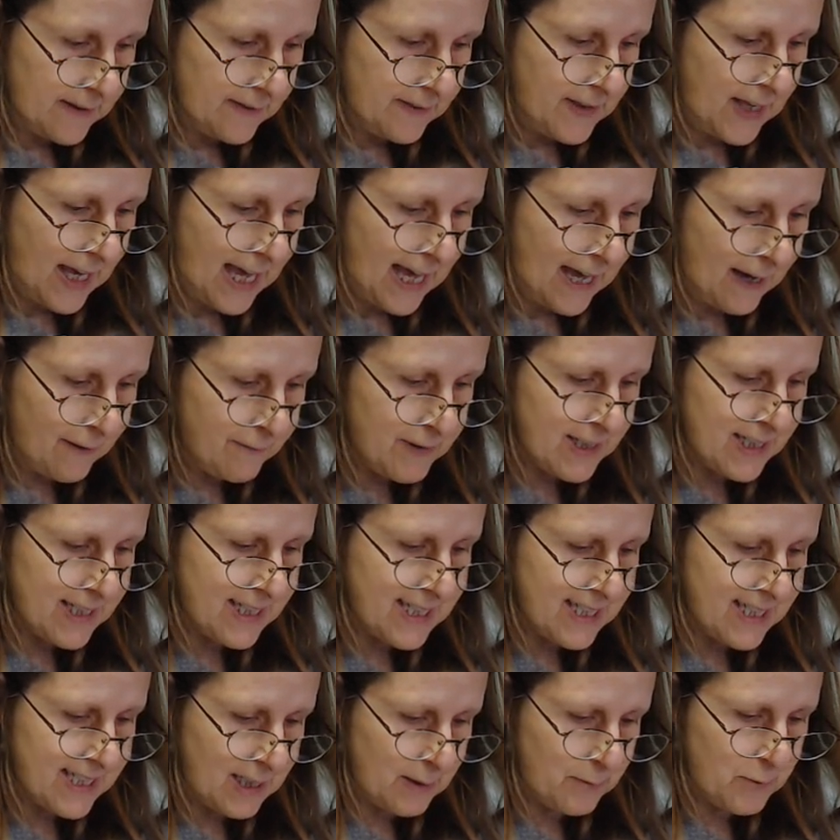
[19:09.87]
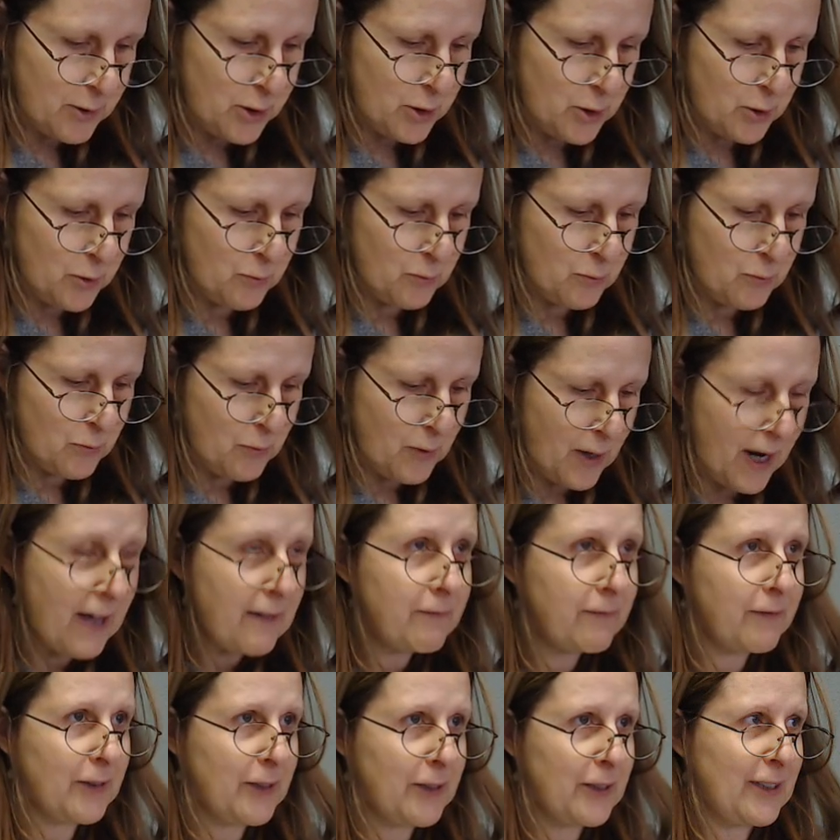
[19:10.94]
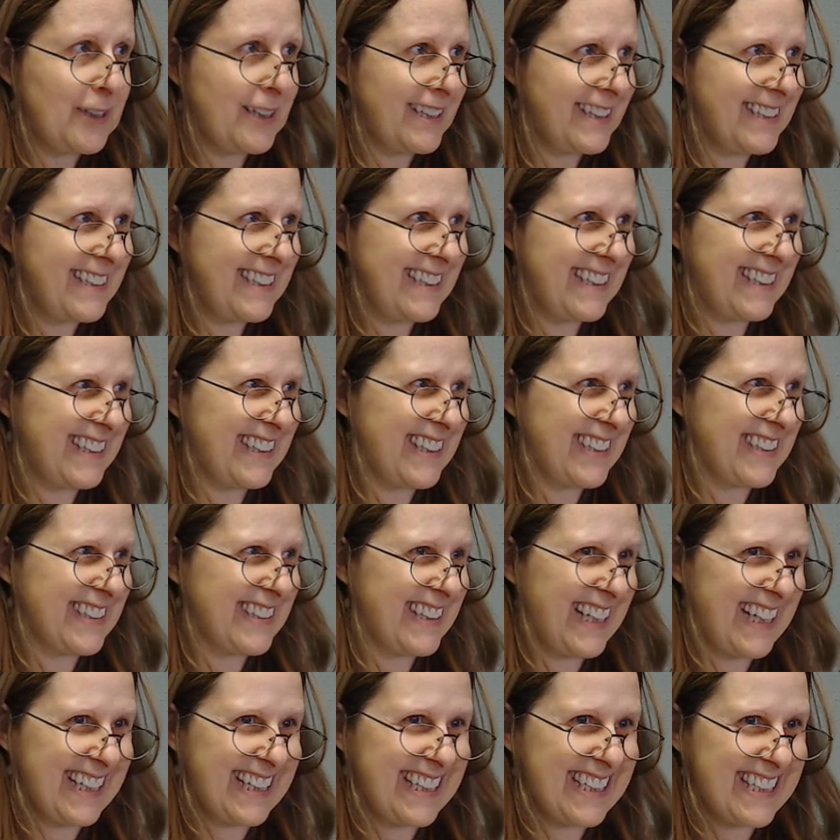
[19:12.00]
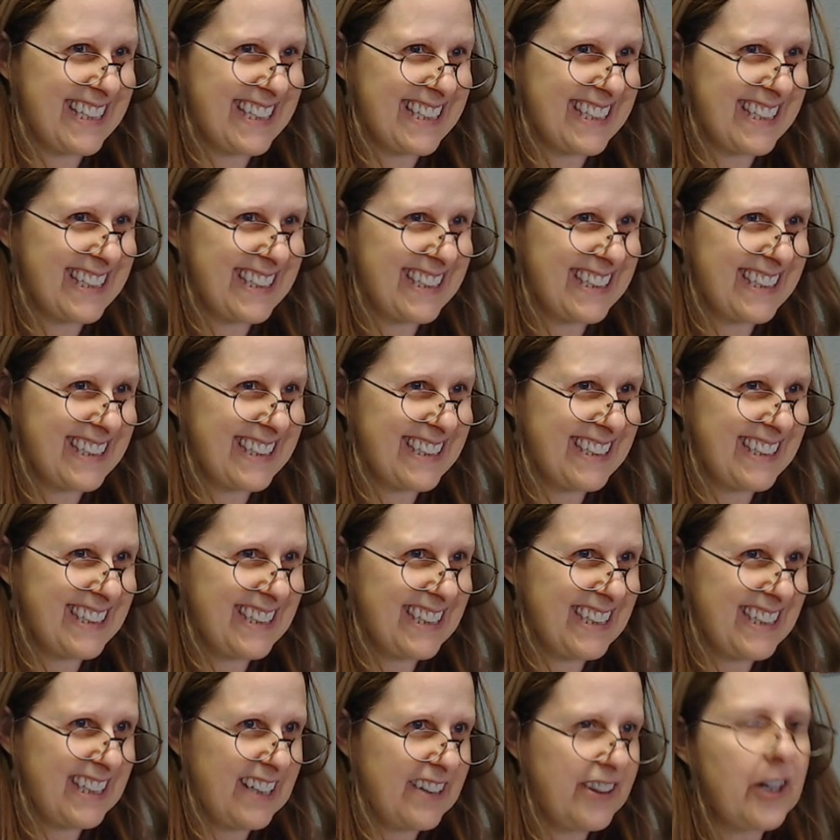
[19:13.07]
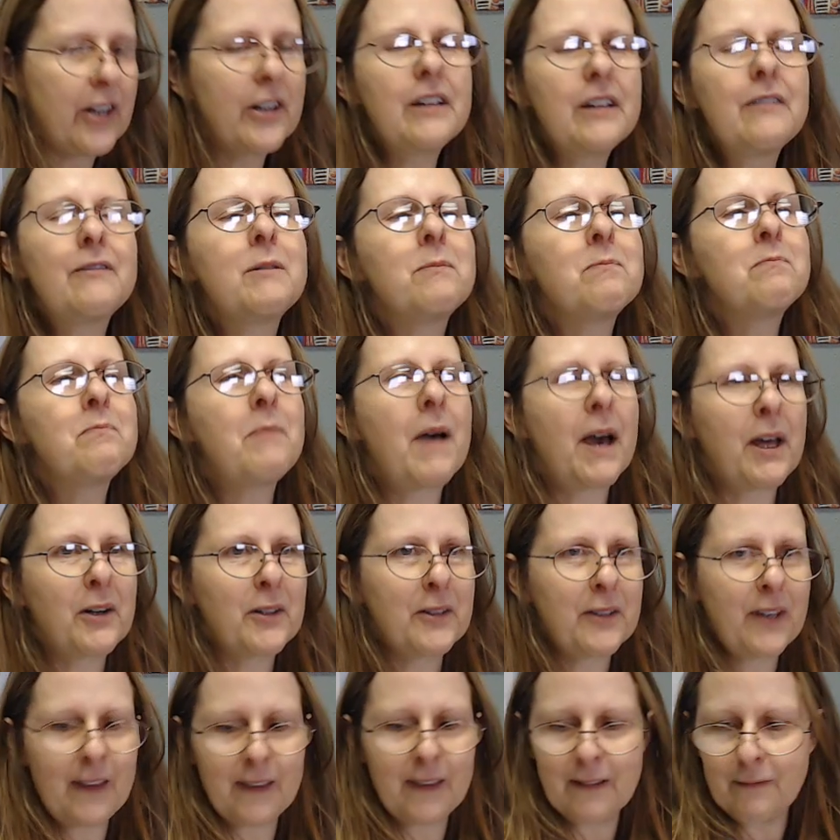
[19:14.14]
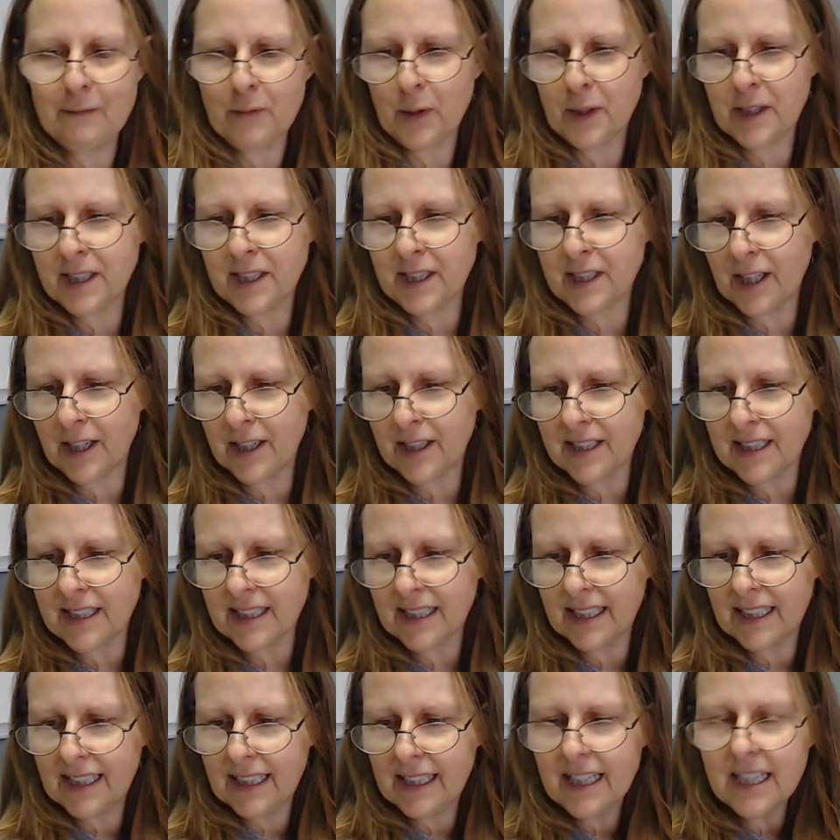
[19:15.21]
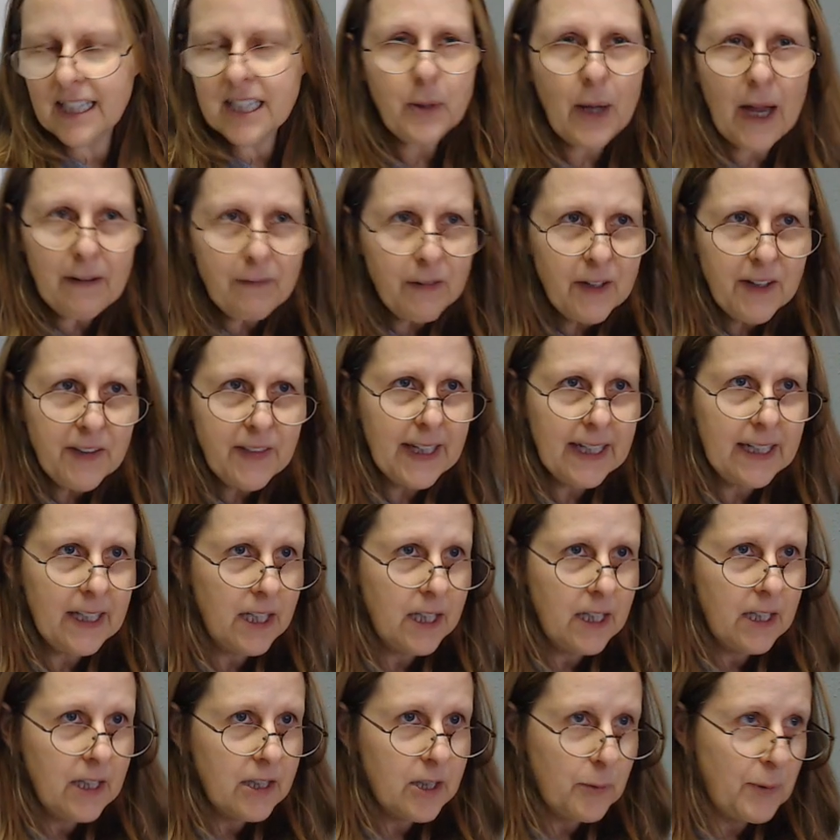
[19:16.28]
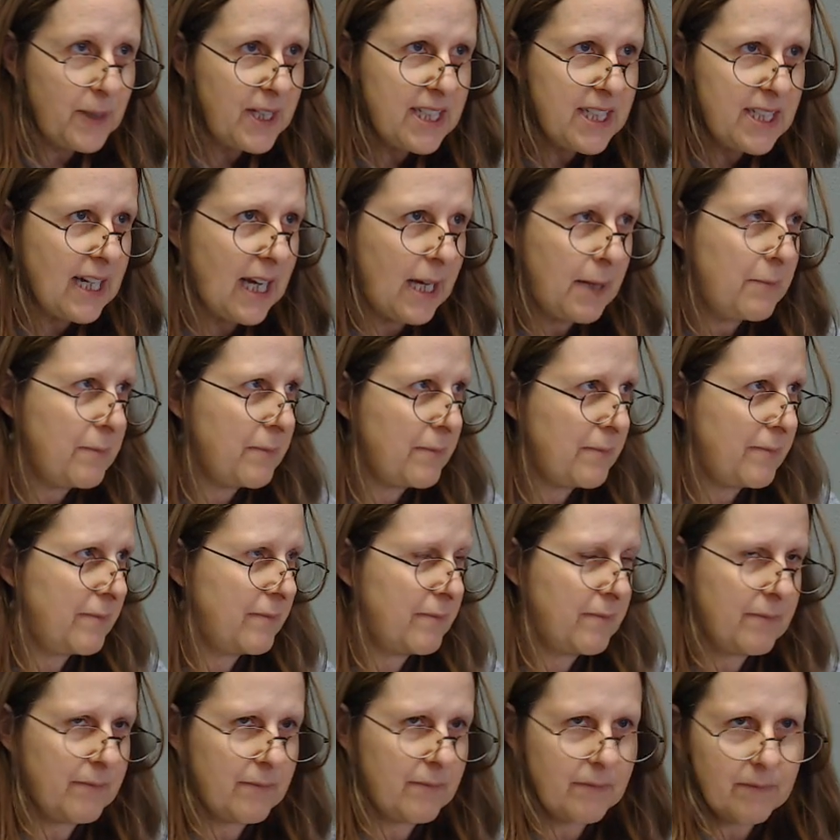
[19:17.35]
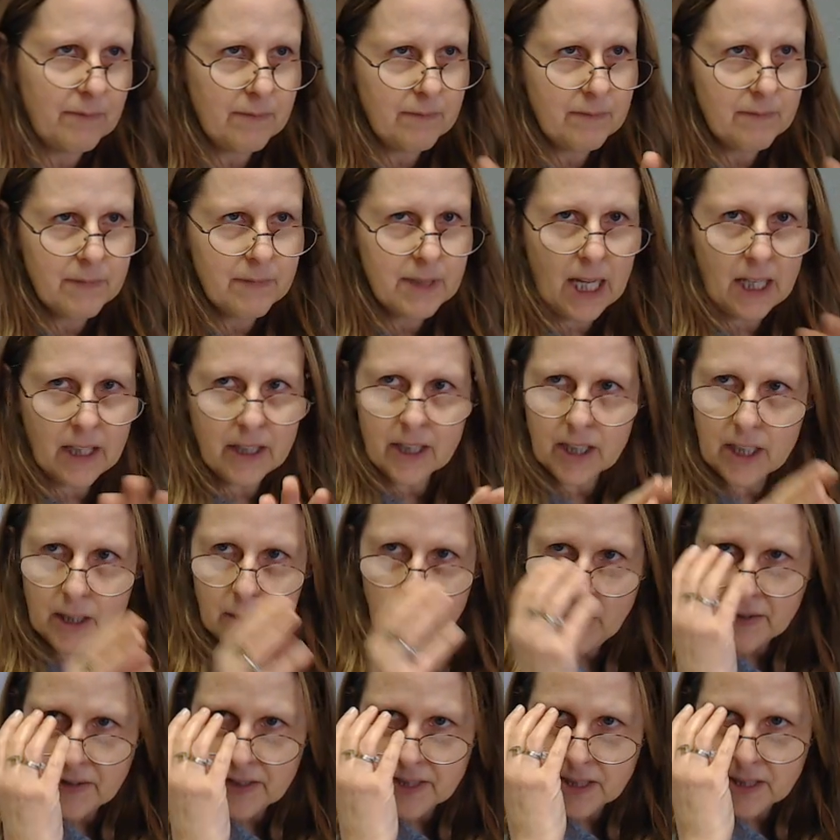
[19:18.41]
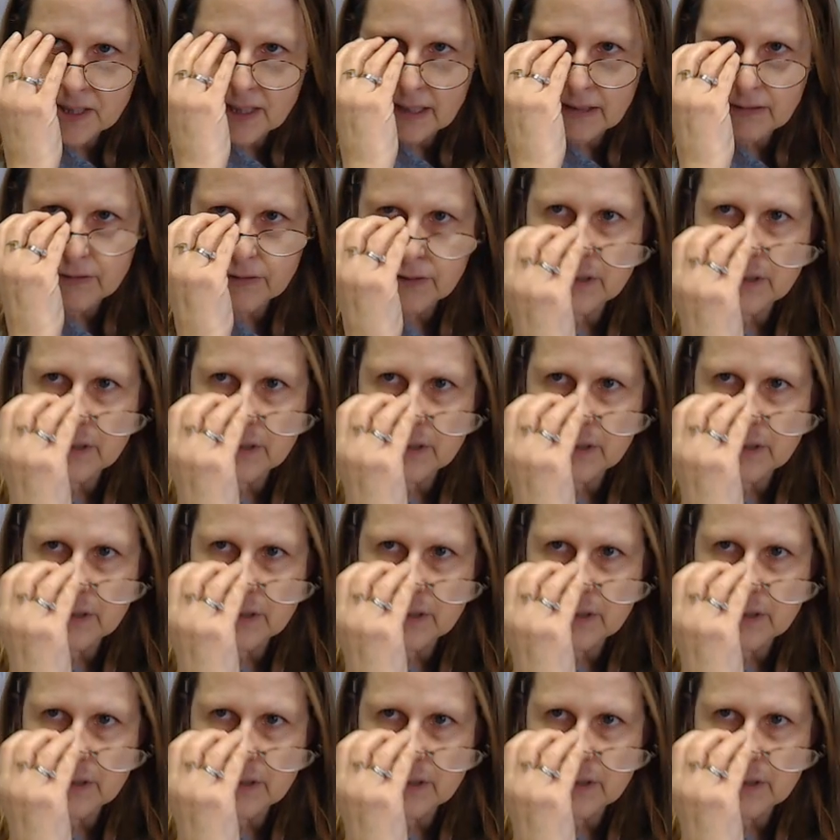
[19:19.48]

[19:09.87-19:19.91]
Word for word: The heavens seem to revel in their light. They're even better than the four stars. So, everything, the reason I'm telling you all this stuff,